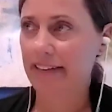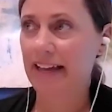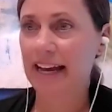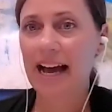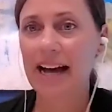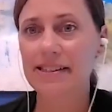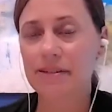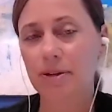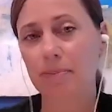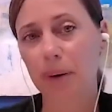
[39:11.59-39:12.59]
And that has
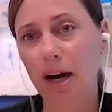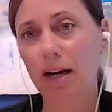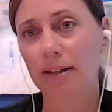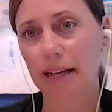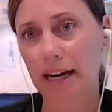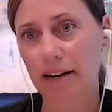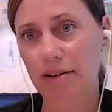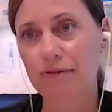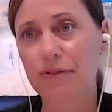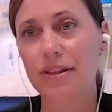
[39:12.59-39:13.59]
to be part
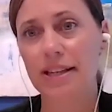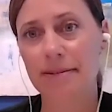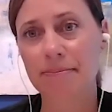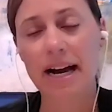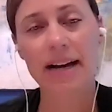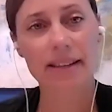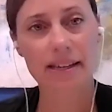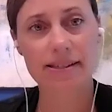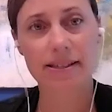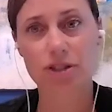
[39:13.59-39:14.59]
of the impact
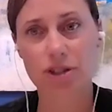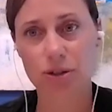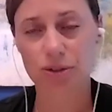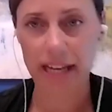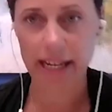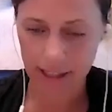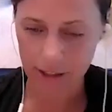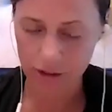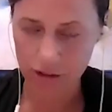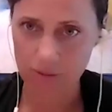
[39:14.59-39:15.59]
they seek to create
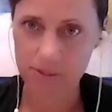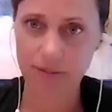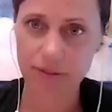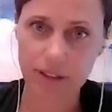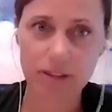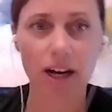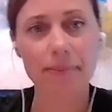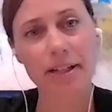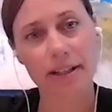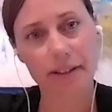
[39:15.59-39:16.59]
in terms of the
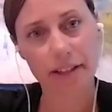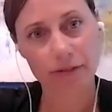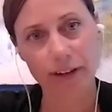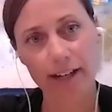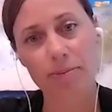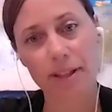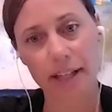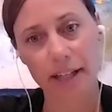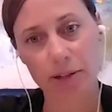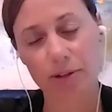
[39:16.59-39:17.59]
climate and the environment
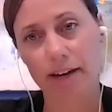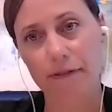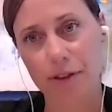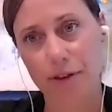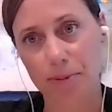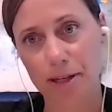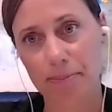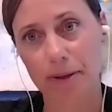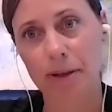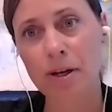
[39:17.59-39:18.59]
they create for their
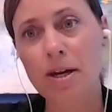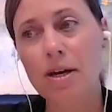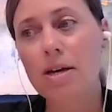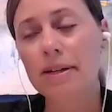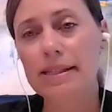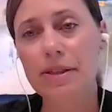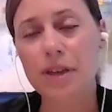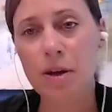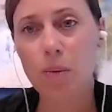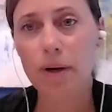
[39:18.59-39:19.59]
people. Because I
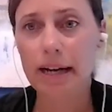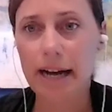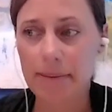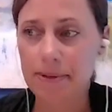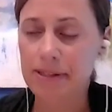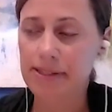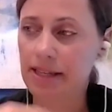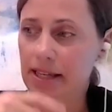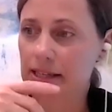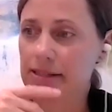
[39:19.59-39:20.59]
think what happens
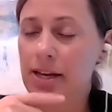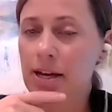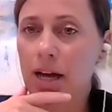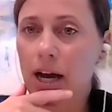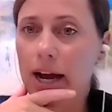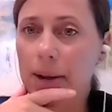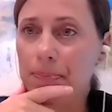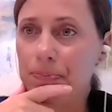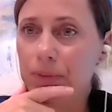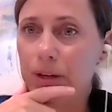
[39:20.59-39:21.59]
is,
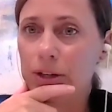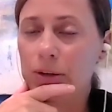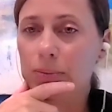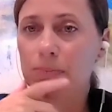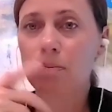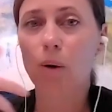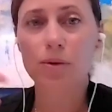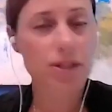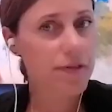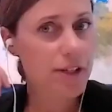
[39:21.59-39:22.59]

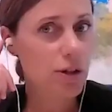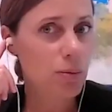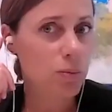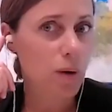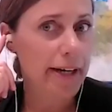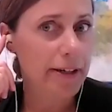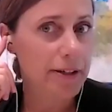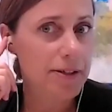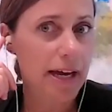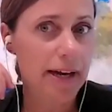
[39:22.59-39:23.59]
most of us are
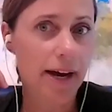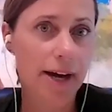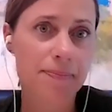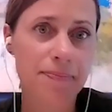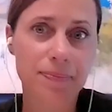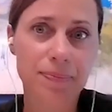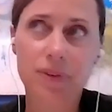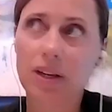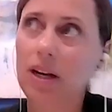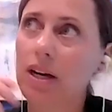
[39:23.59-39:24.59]
wired.
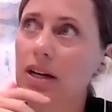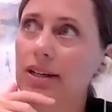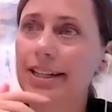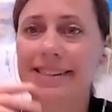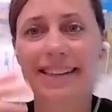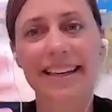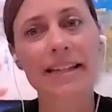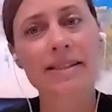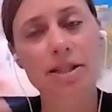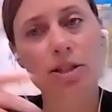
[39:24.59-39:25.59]
It's like
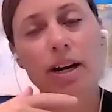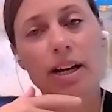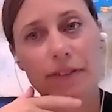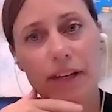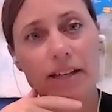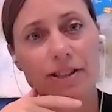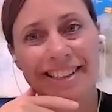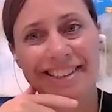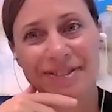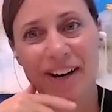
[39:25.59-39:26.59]
instant
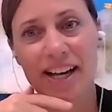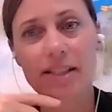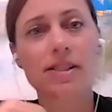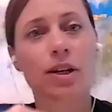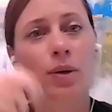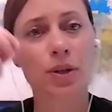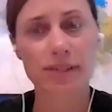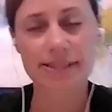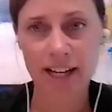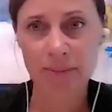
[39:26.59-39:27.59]
gratification, right? So you
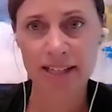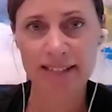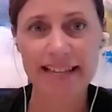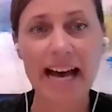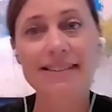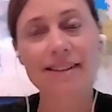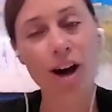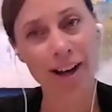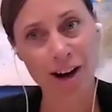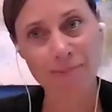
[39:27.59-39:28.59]
assign me a task,
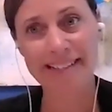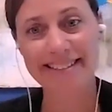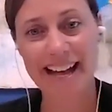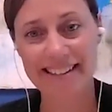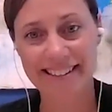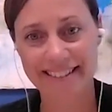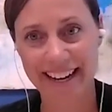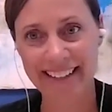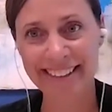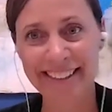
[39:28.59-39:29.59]
I got my task
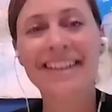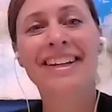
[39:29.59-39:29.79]
done.